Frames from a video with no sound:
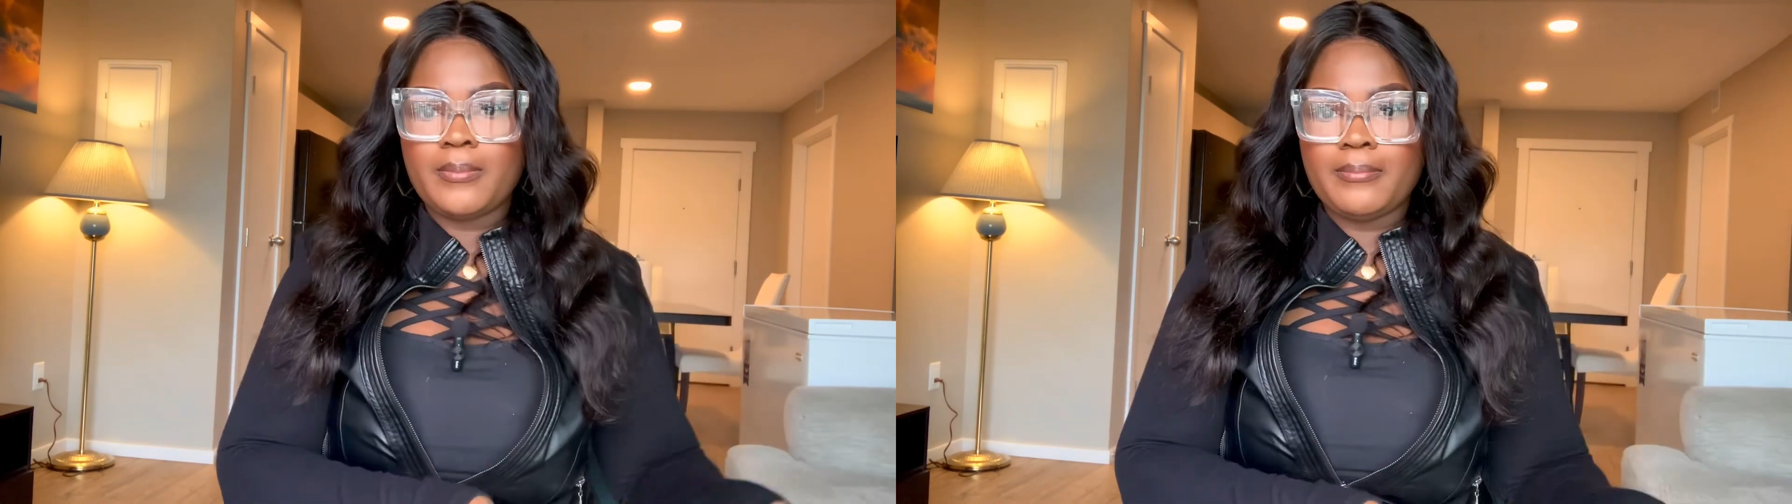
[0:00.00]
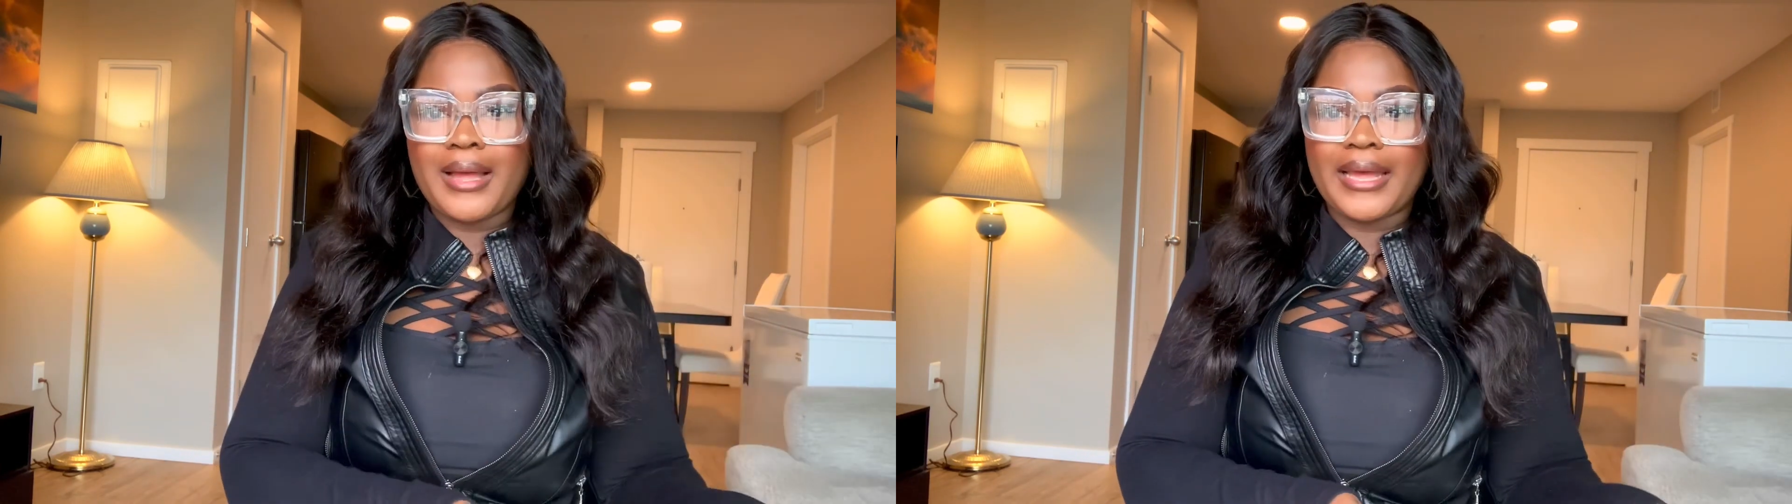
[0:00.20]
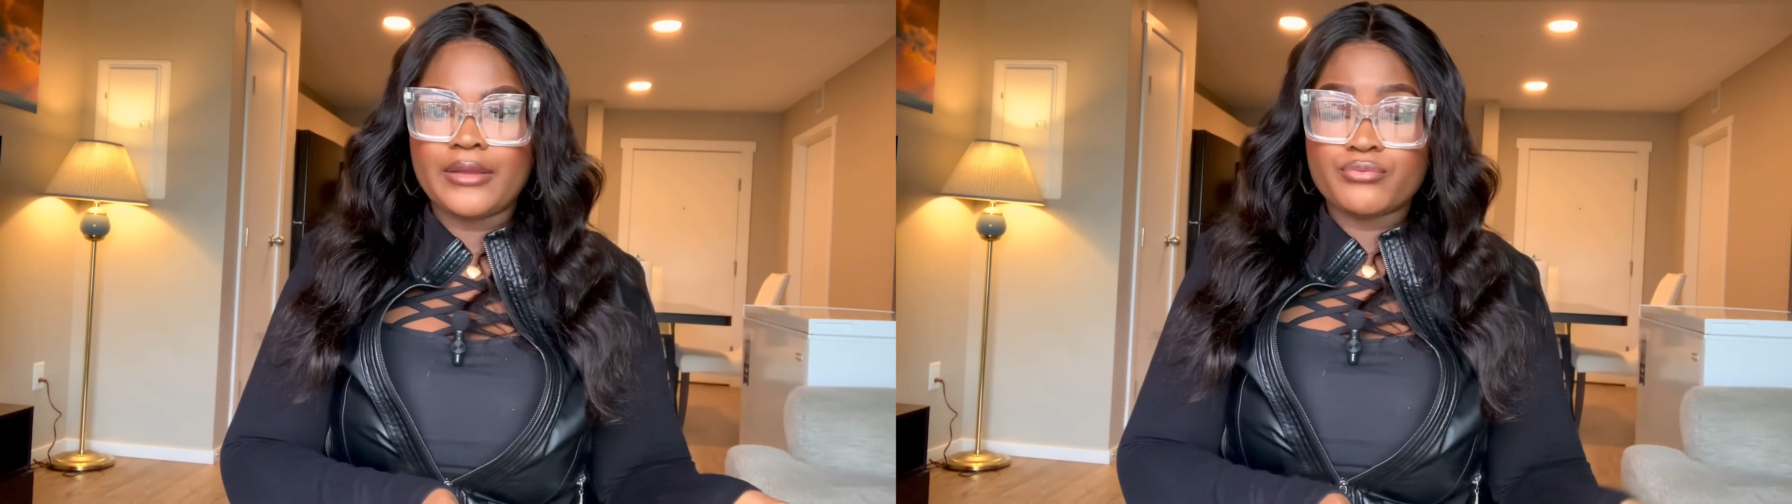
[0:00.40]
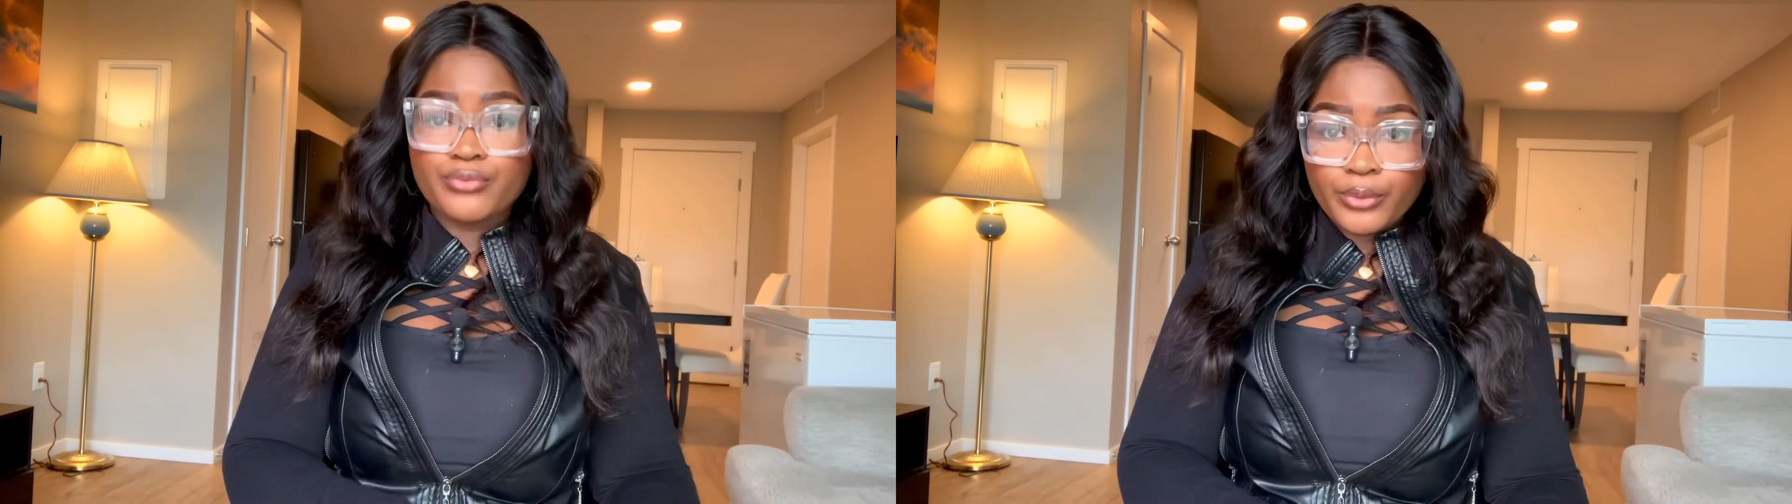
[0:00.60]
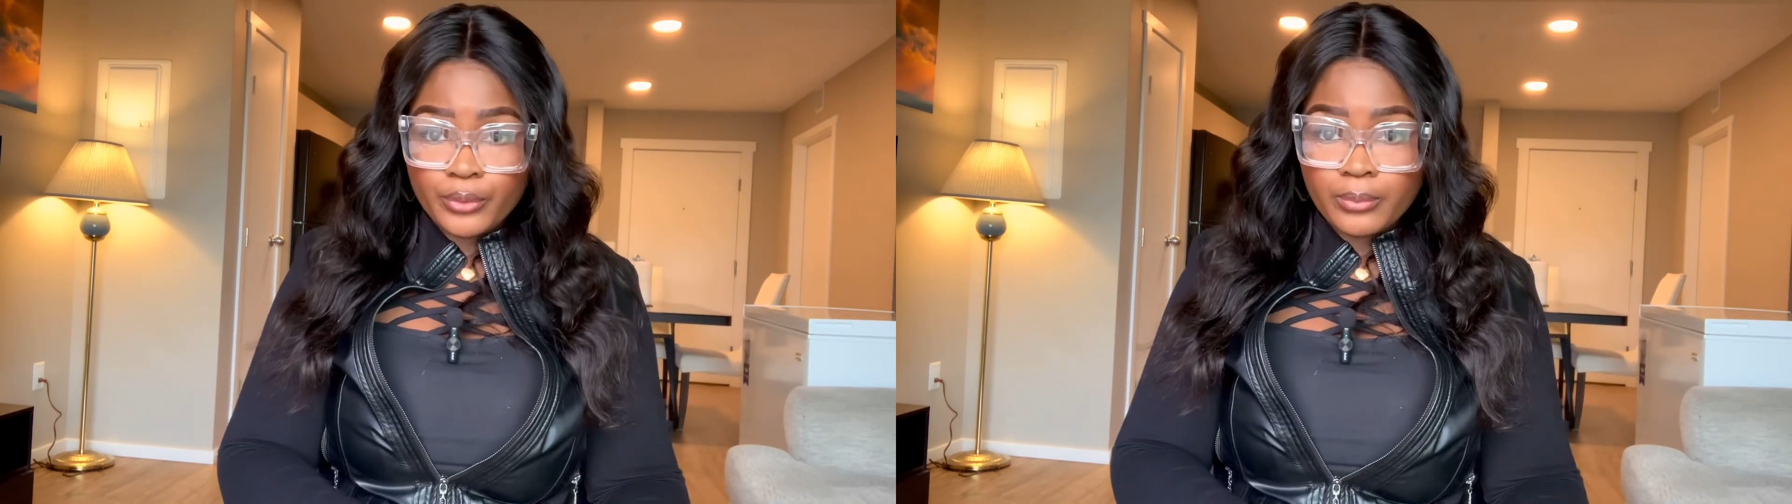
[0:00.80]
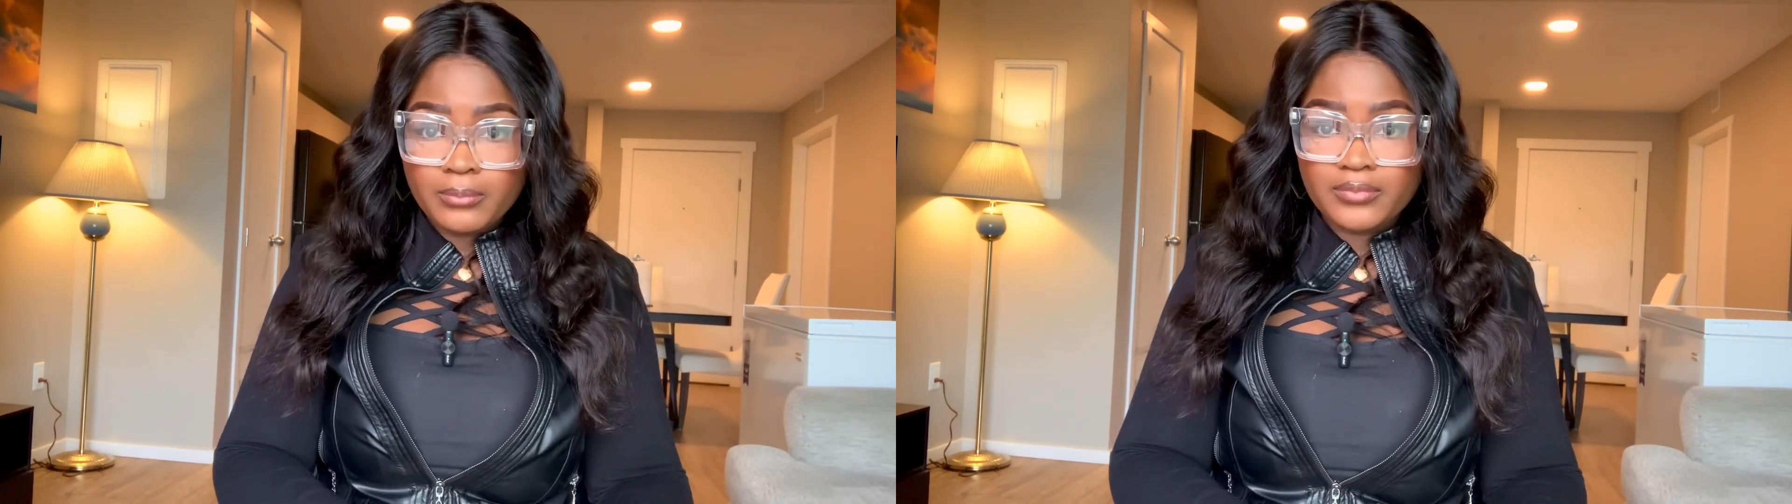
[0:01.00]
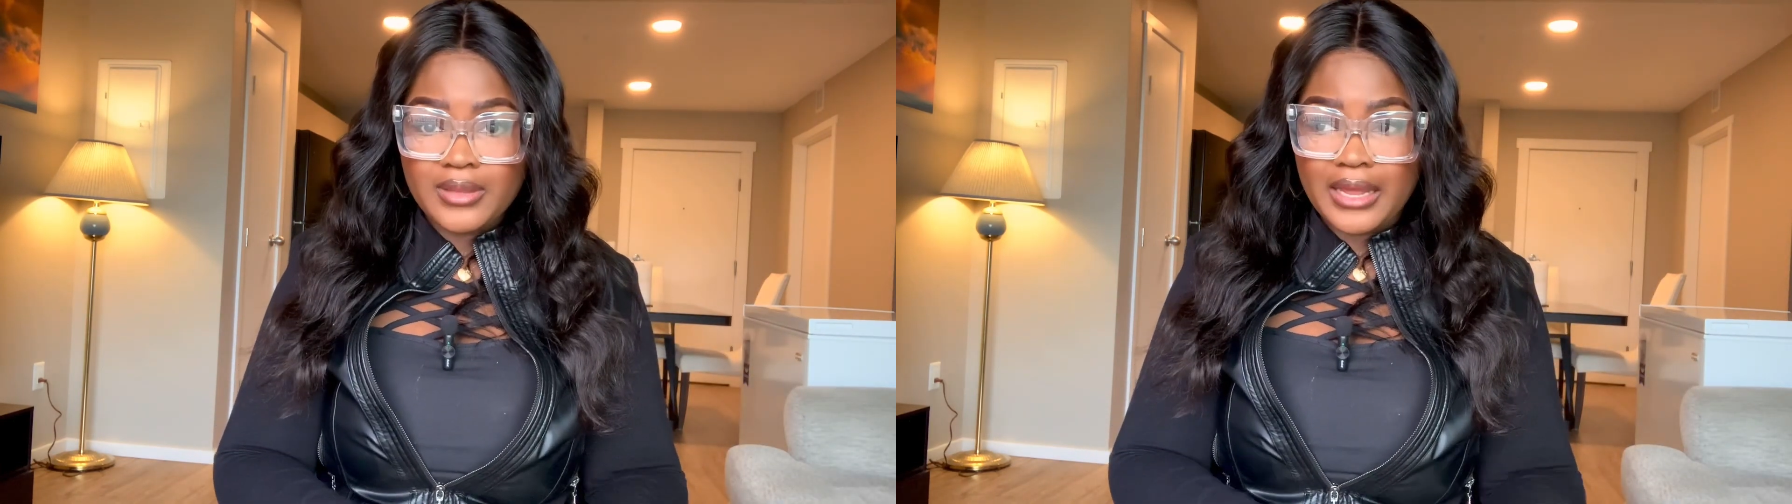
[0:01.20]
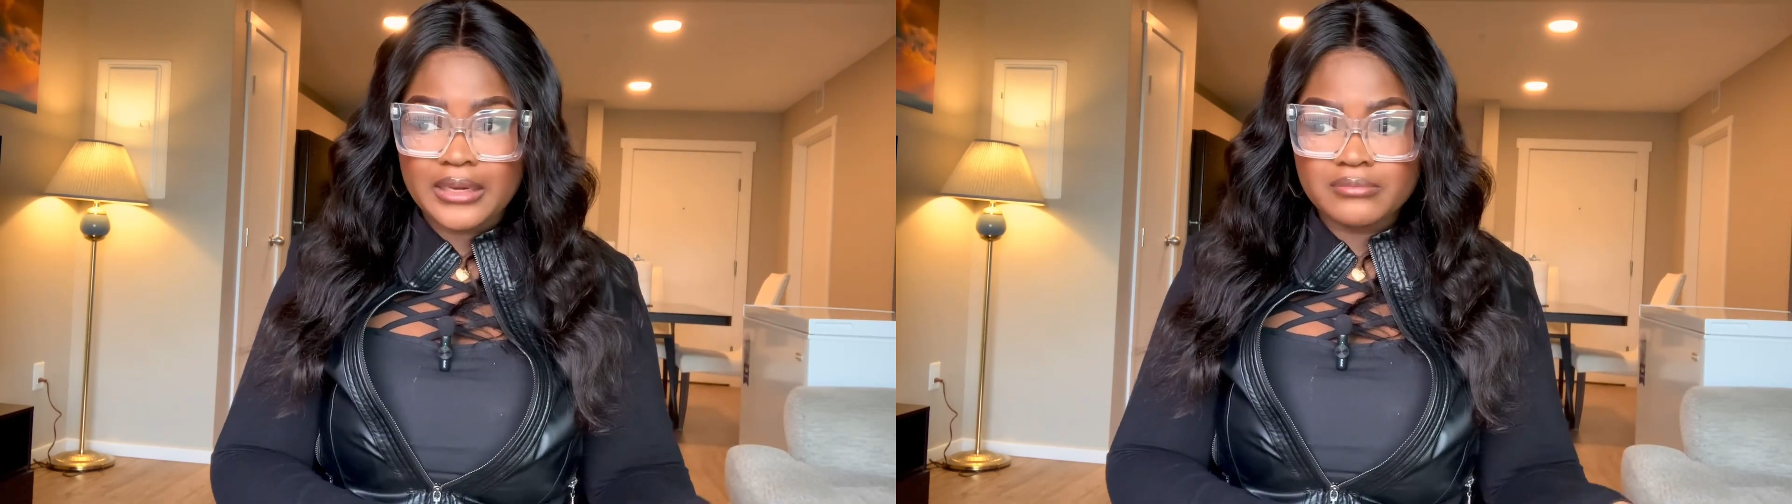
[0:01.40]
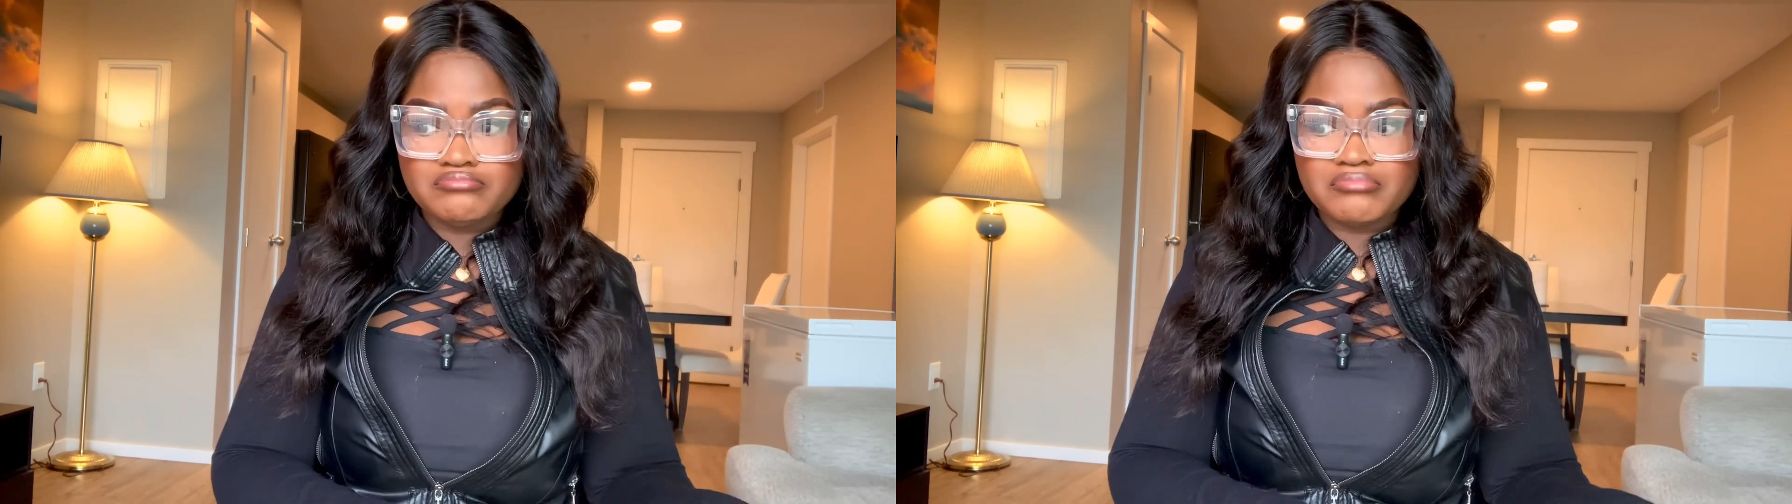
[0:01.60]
my room that